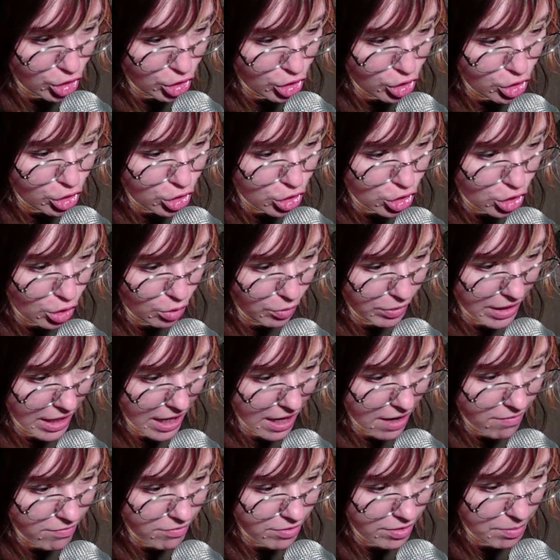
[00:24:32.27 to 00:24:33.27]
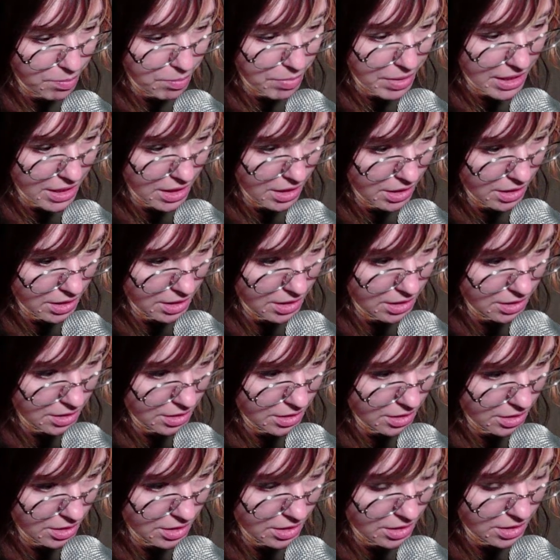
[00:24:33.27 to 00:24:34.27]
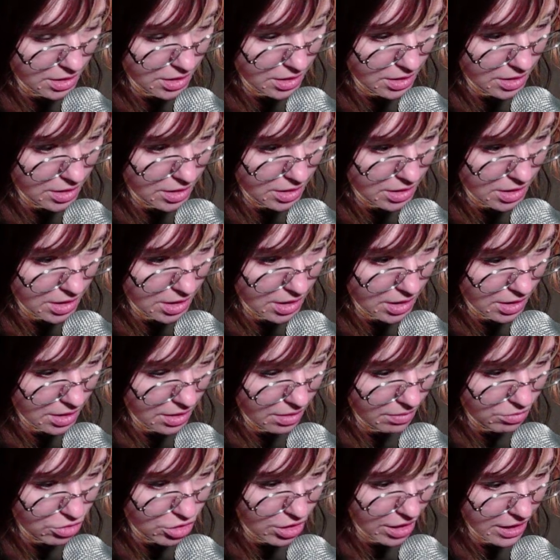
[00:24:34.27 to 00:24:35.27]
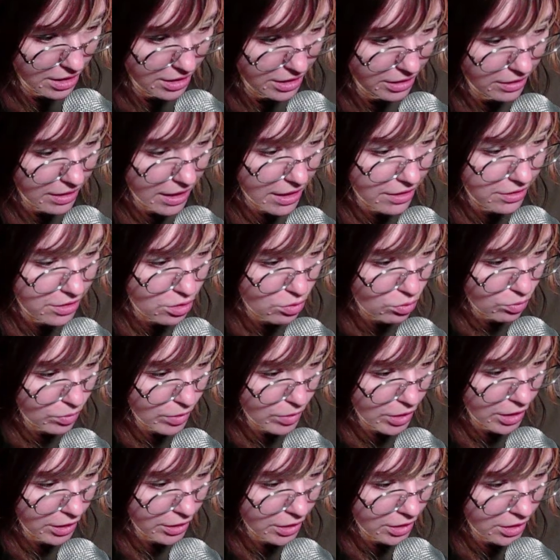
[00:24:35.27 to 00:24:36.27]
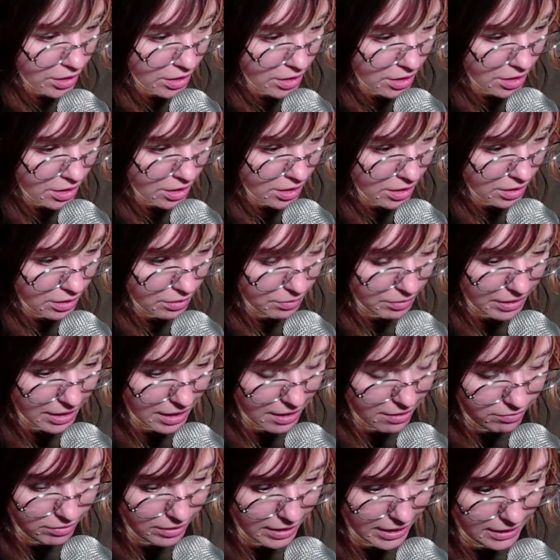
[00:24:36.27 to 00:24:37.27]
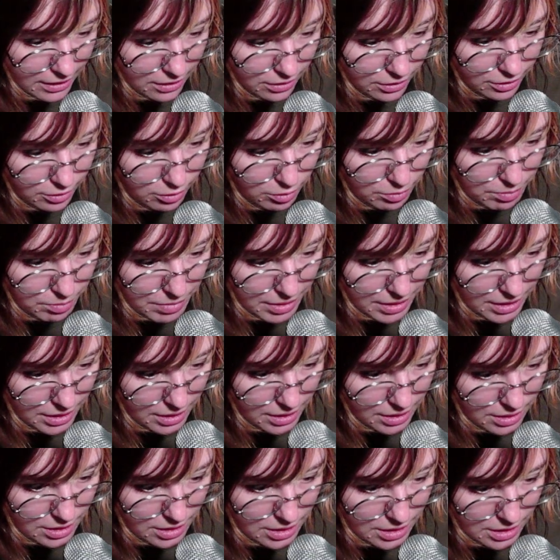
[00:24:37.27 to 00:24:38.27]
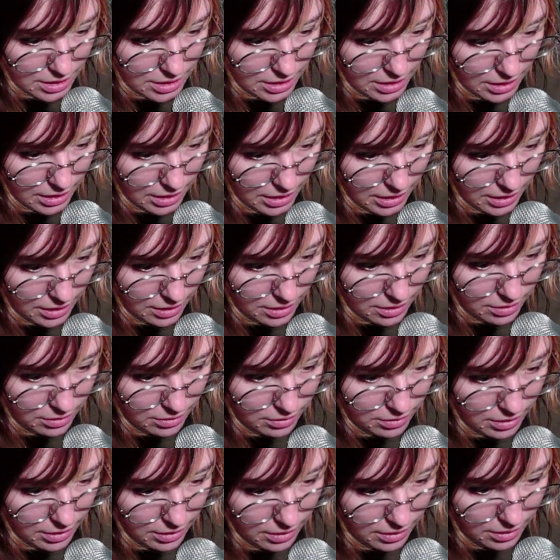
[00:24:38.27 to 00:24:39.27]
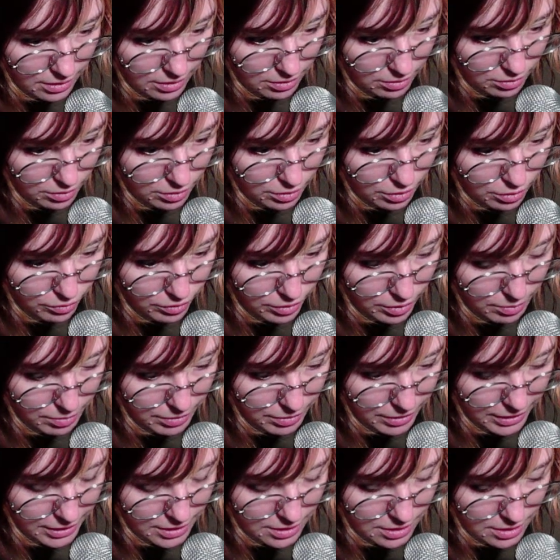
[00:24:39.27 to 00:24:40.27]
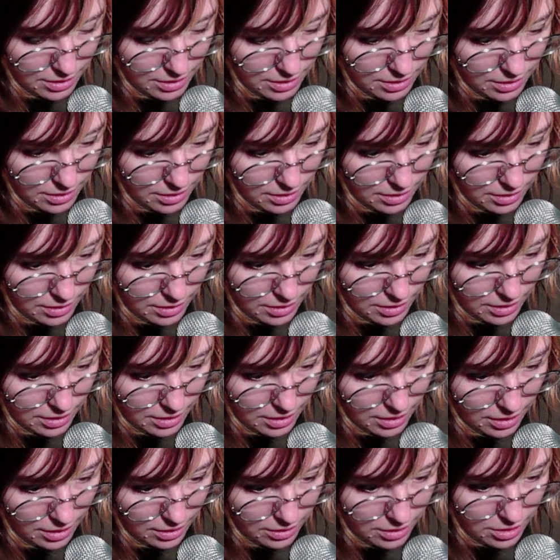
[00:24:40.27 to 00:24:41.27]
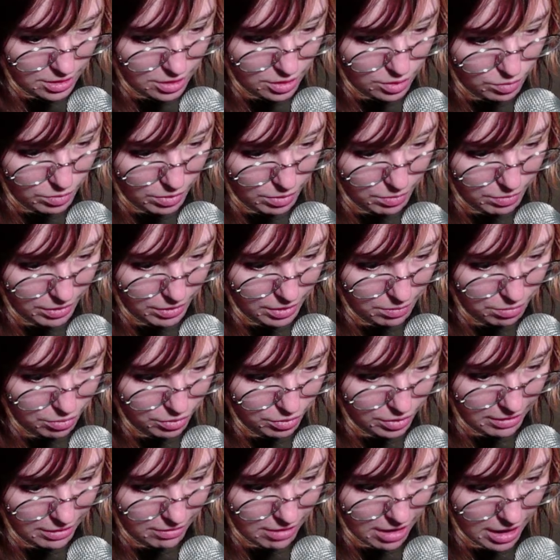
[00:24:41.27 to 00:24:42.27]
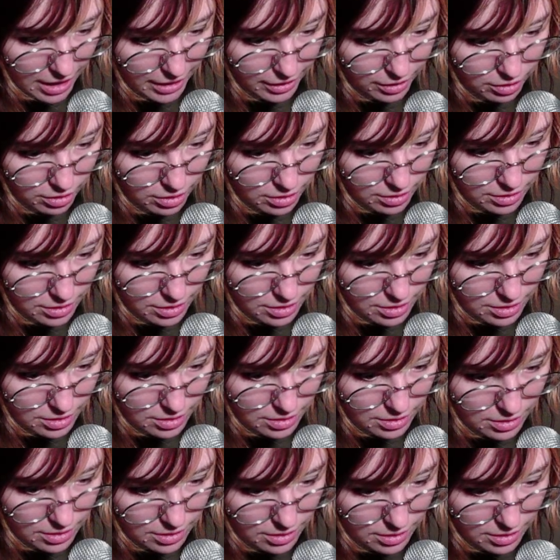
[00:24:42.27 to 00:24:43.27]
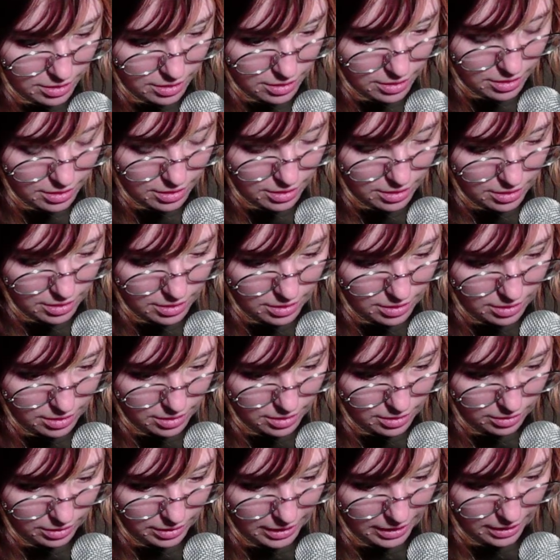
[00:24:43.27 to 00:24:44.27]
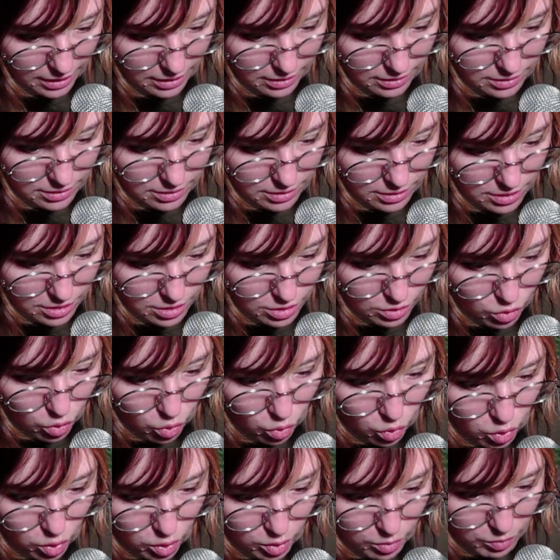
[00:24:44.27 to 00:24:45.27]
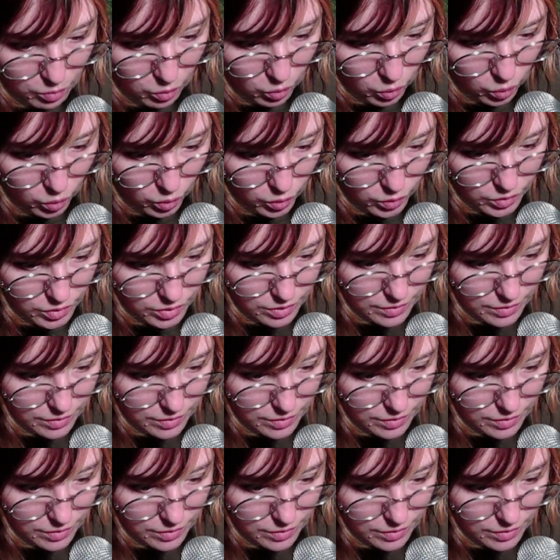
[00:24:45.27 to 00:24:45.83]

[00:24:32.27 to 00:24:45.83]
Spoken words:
so we have the pins. I'm trying to think of how this will work. We have little pins here all over the place. And this is where we can put our icons. Okay, this is a cork board.